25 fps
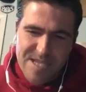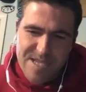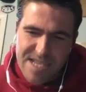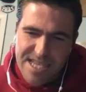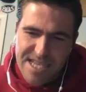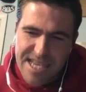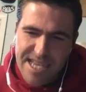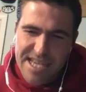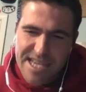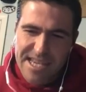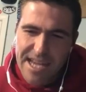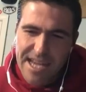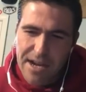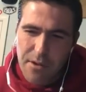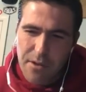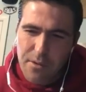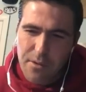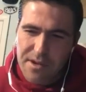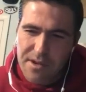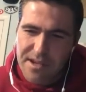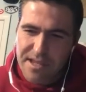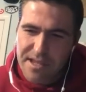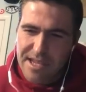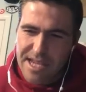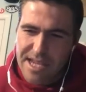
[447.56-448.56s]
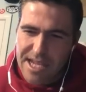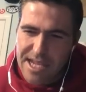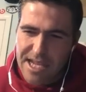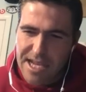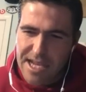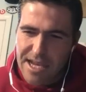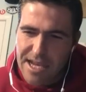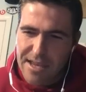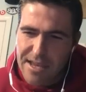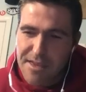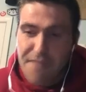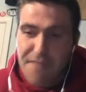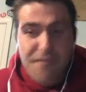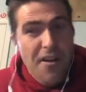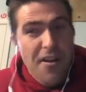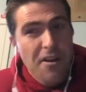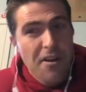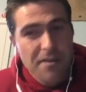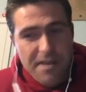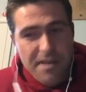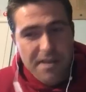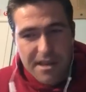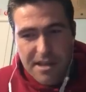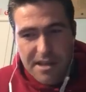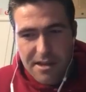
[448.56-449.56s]
that's not always the fair
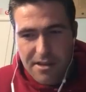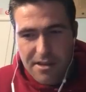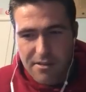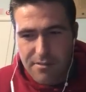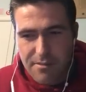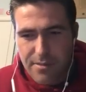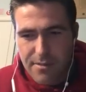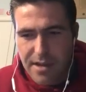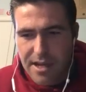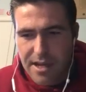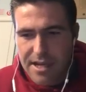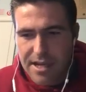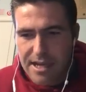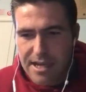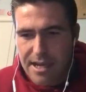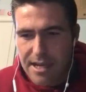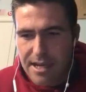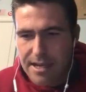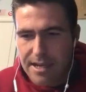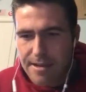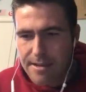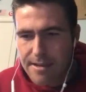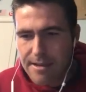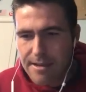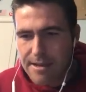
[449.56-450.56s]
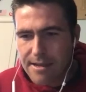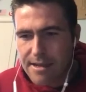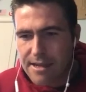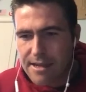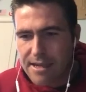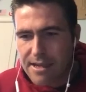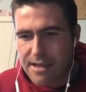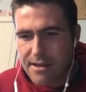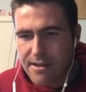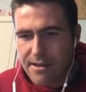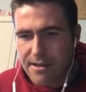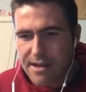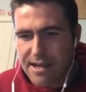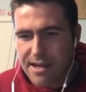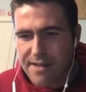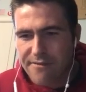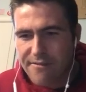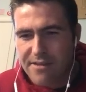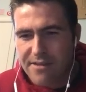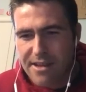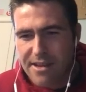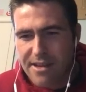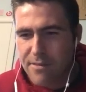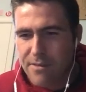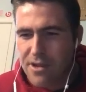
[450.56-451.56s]
thing to do. But I feel
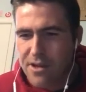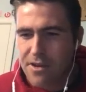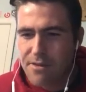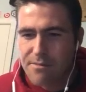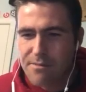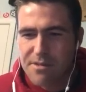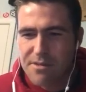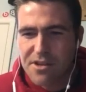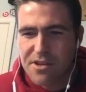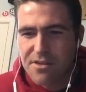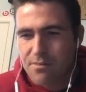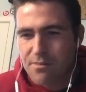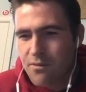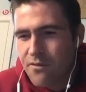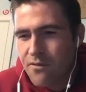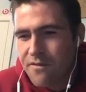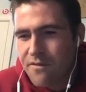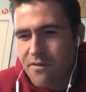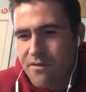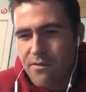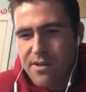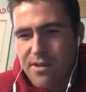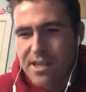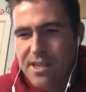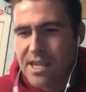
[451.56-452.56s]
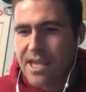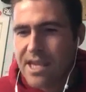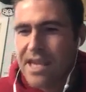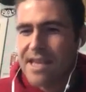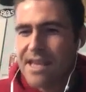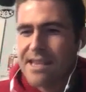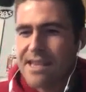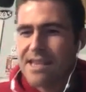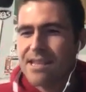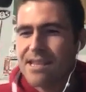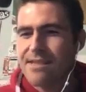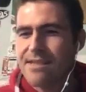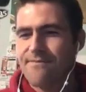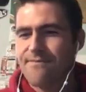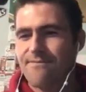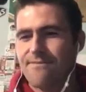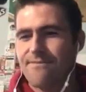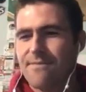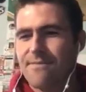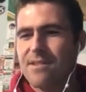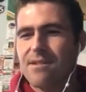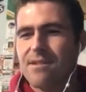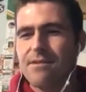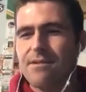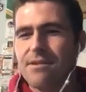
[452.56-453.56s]
like Mahomes just proved it once again. It's like,
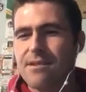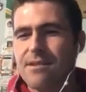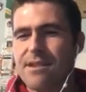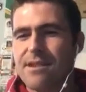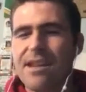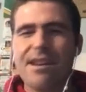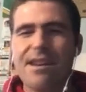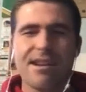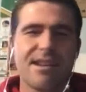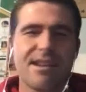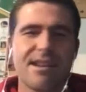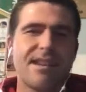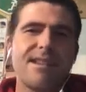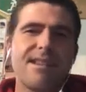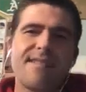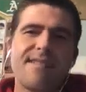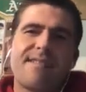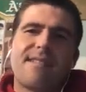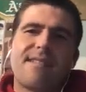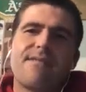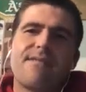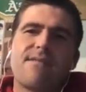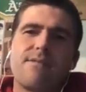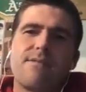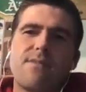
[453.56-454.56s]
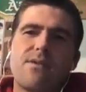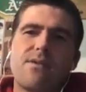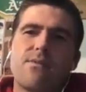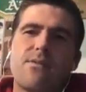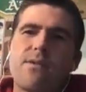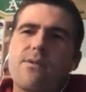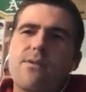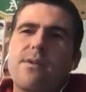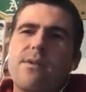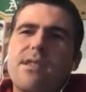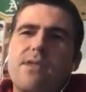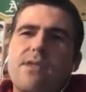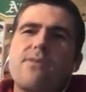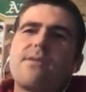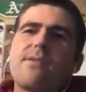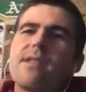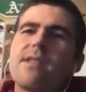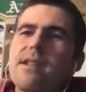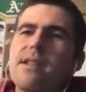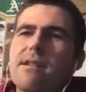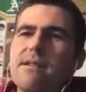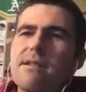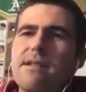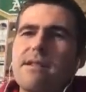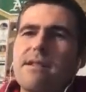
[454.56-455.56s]
he is the MVP. What are we doing
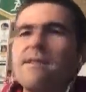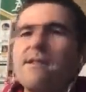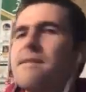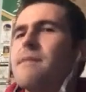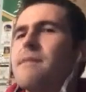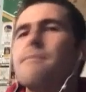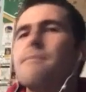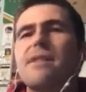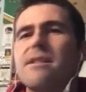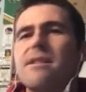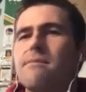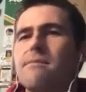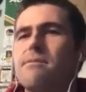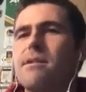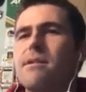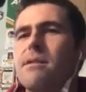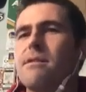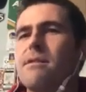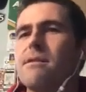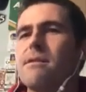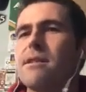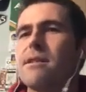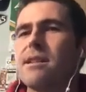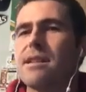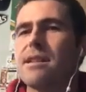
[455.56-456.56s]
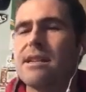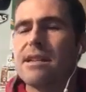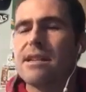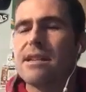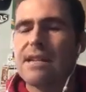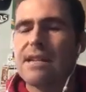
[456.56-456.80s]
here? He's the best player. Like,